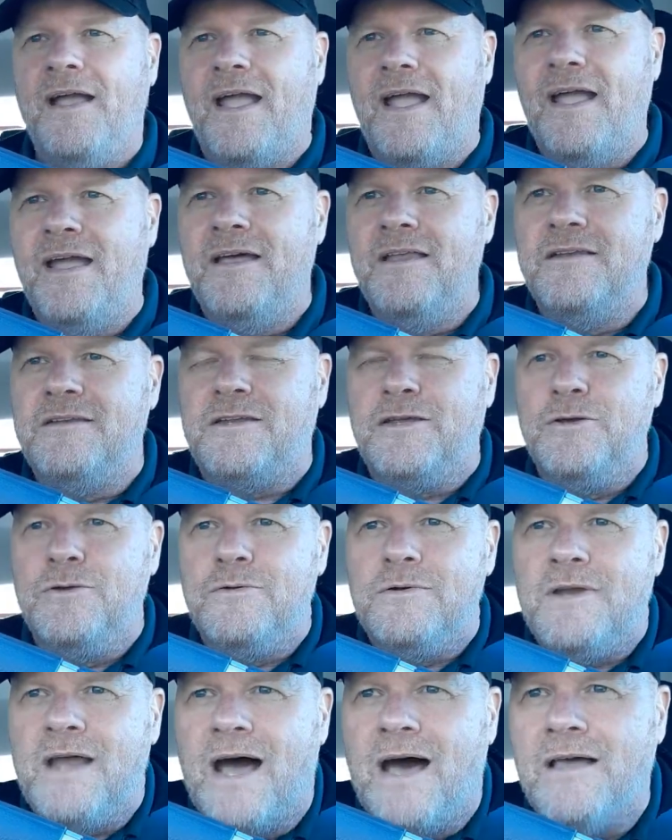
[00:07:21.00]
and
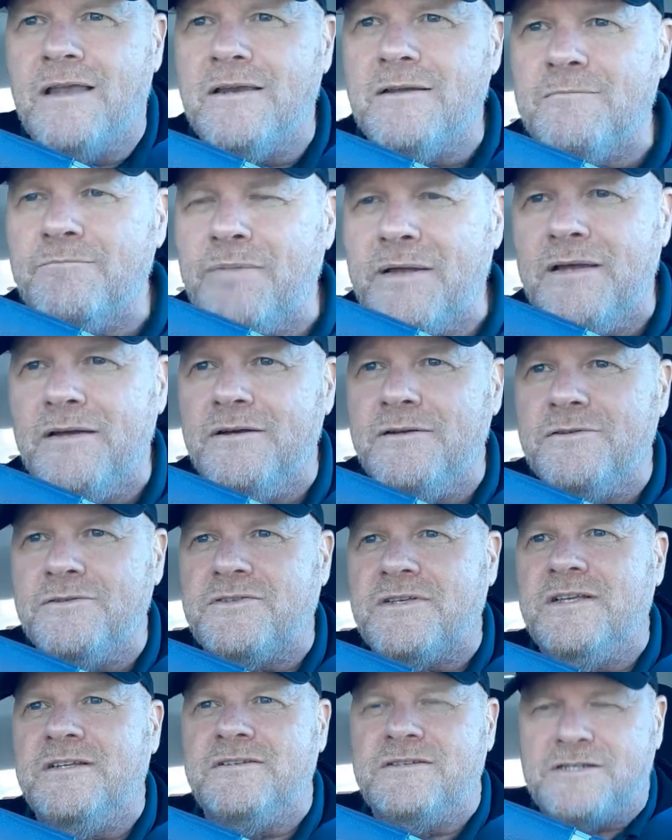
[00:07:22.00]
$2
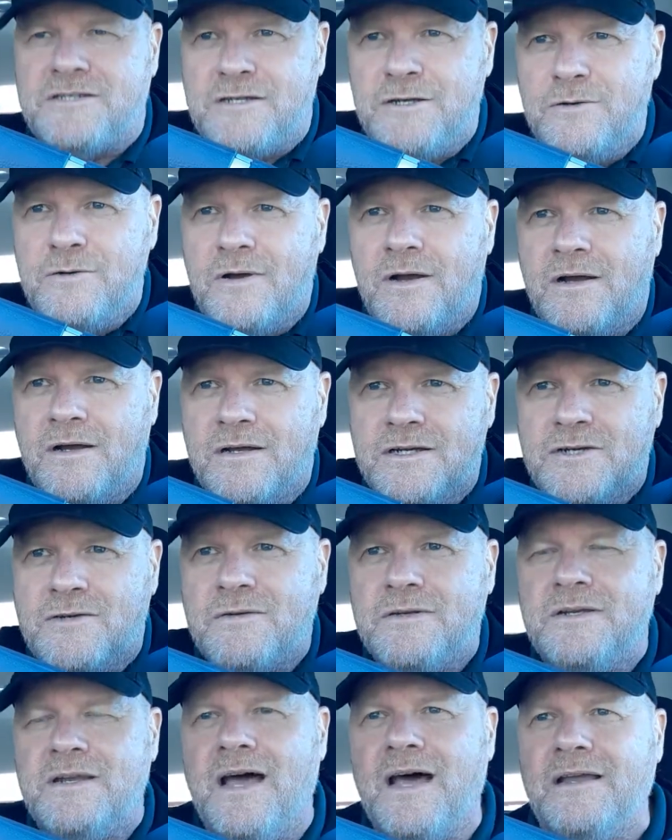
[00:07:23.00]
bills and
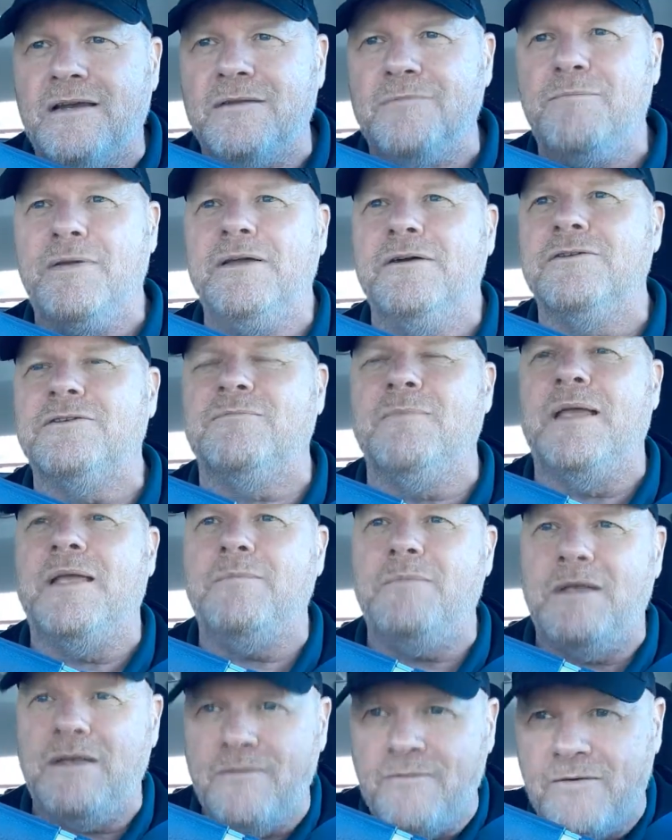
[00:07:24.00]
$200 bills,
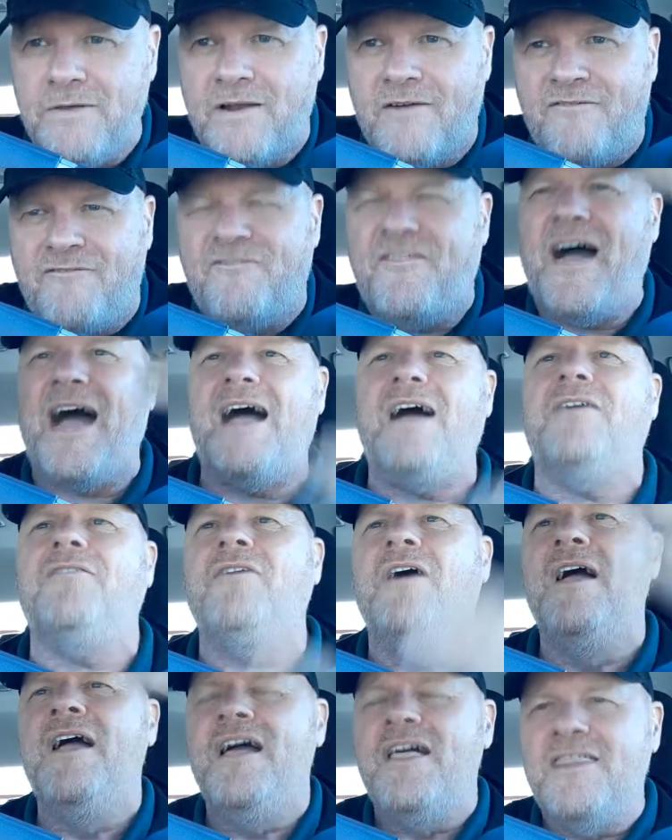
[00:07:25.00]
maybe even a
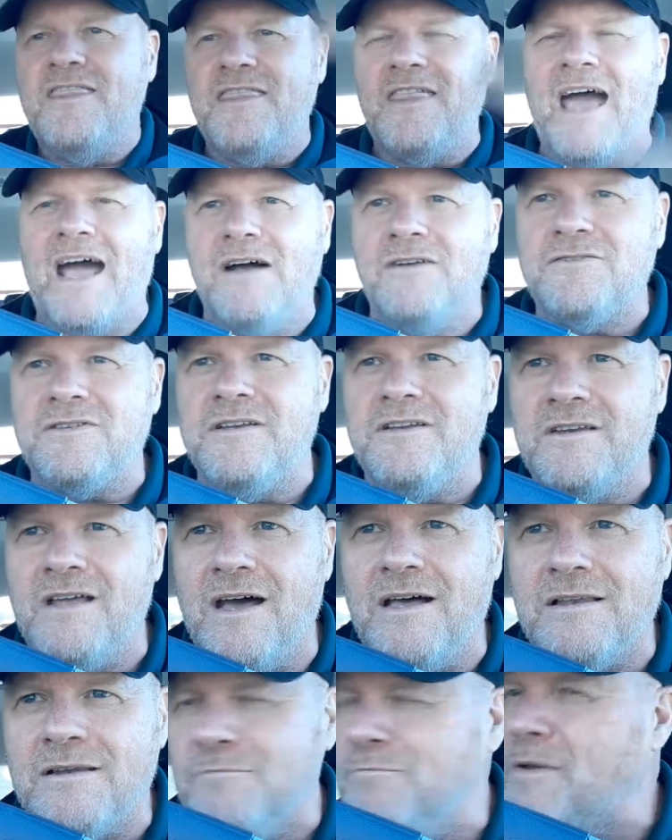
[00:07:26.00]

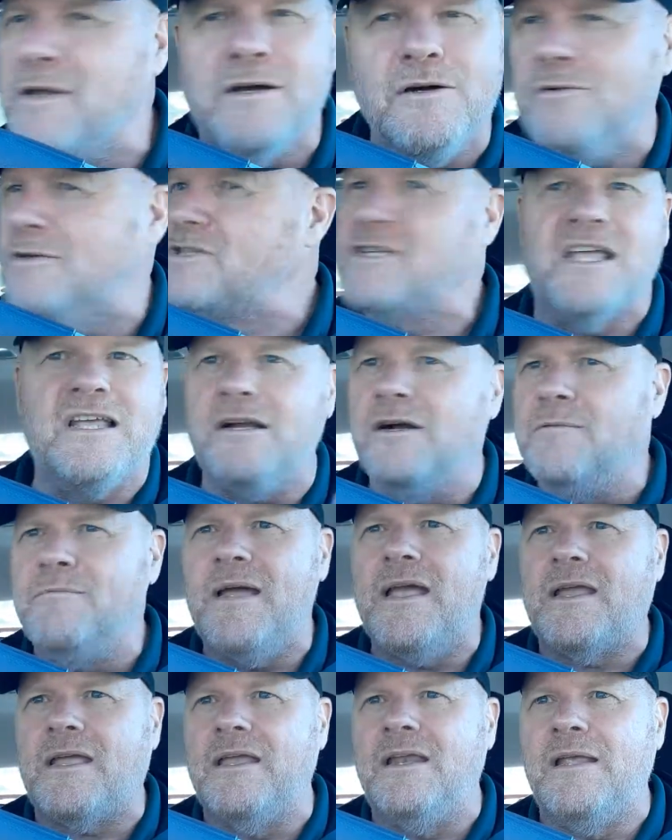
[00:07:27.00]
$5,000 bill, which they don't
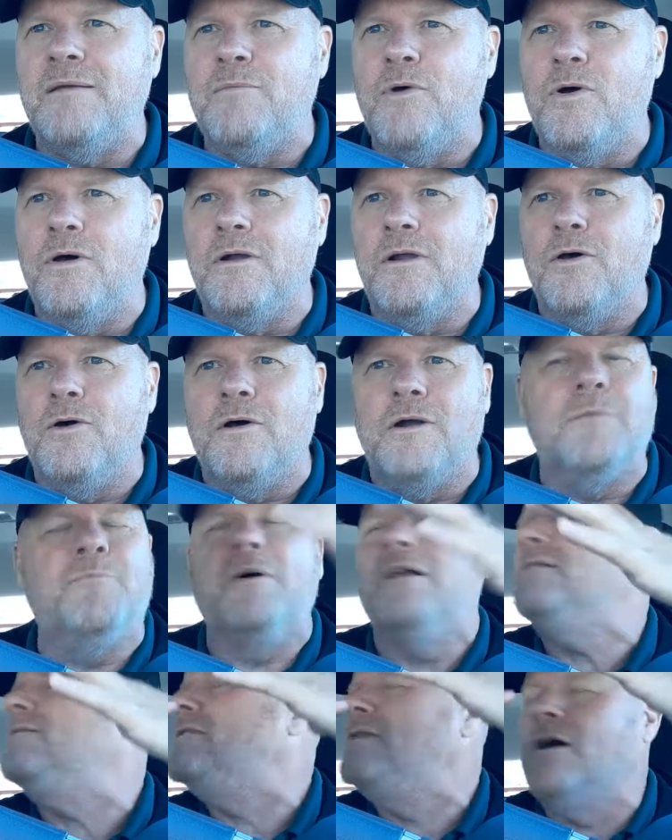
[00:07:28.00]
make anymore, Lord,
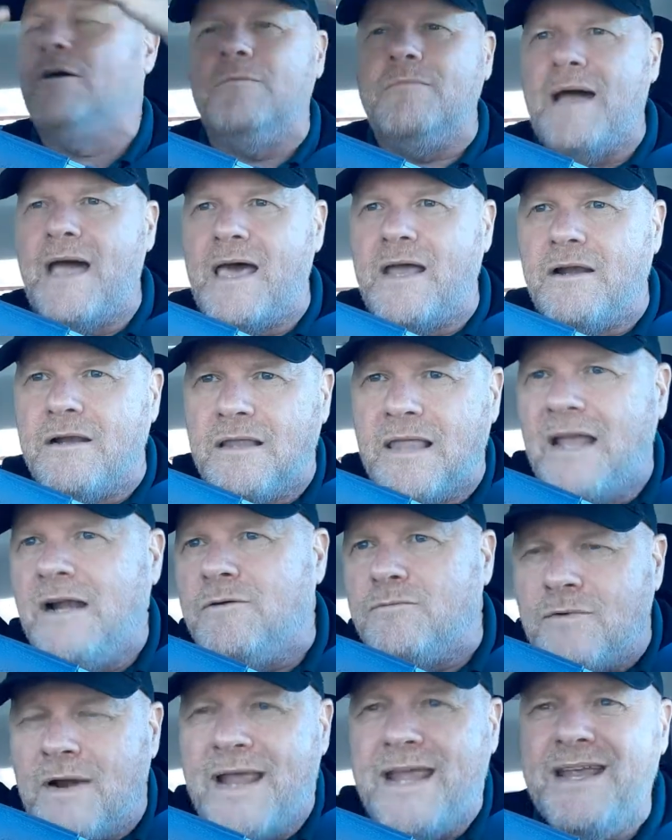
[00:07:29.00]
but don't matter. Let
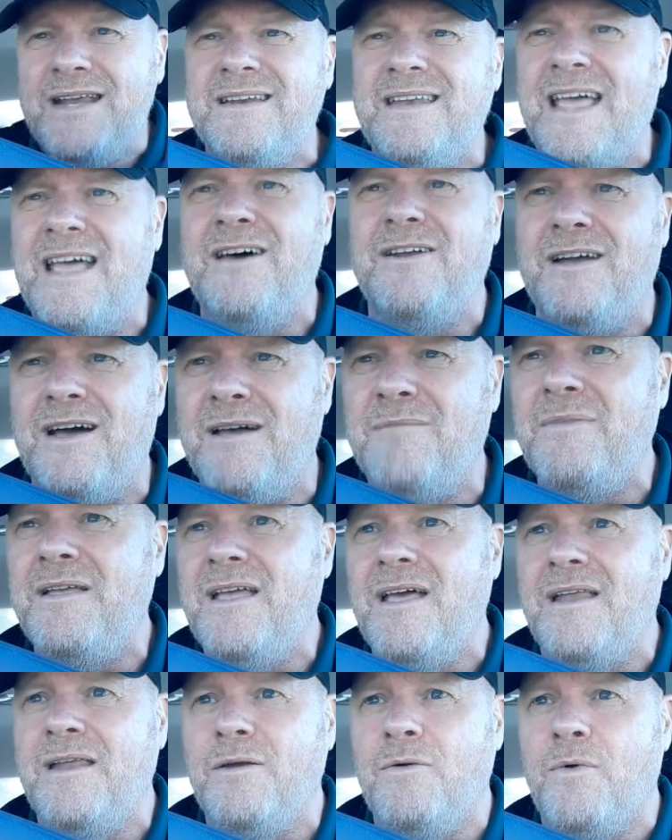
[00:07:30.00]
it rain down on
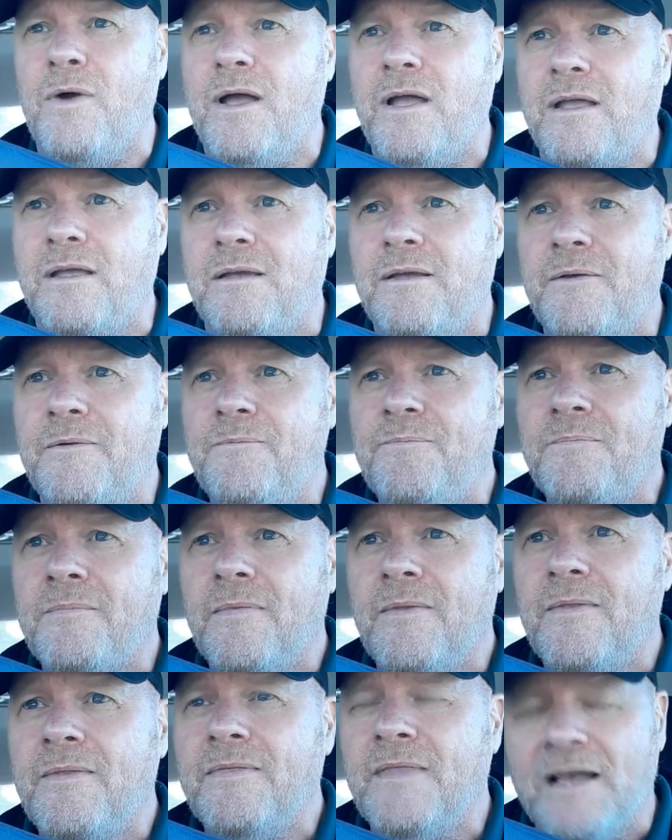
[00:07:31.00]
me anyway.
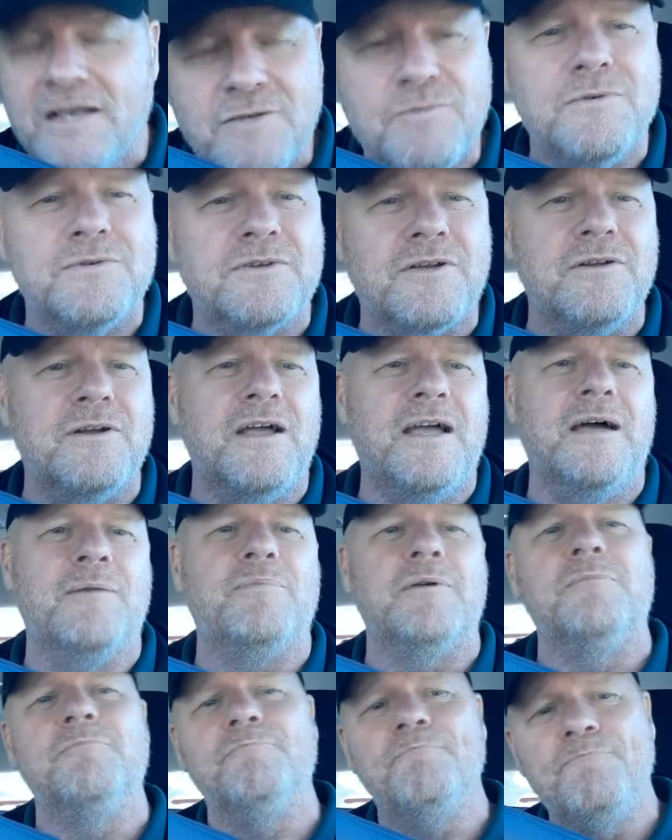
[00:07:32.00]
That's what's going to
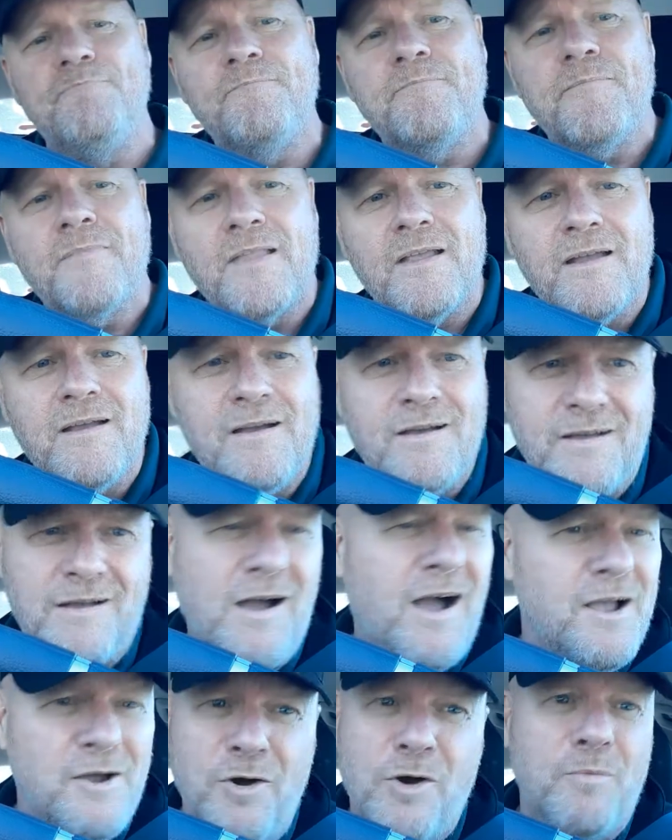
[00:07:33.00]
happen,
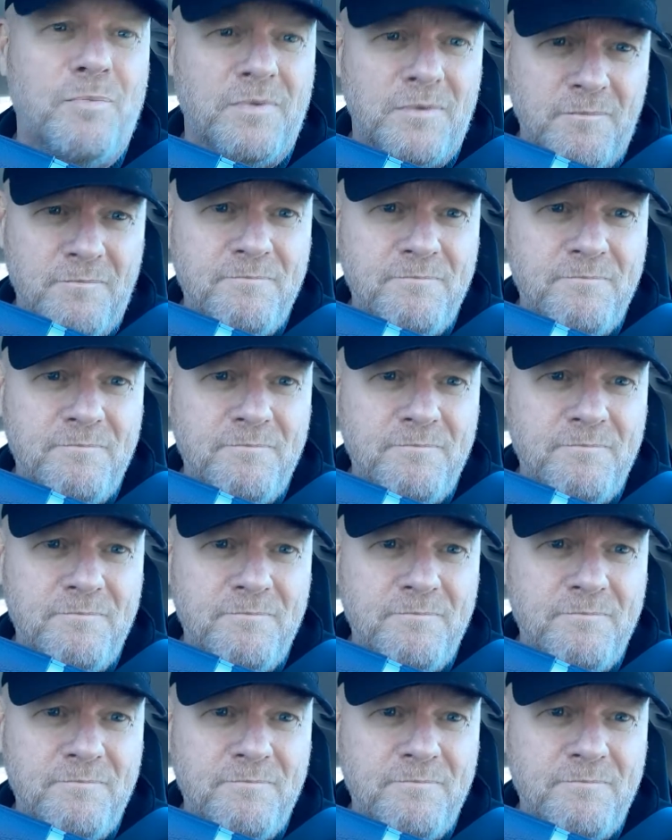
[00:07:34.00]
I hope.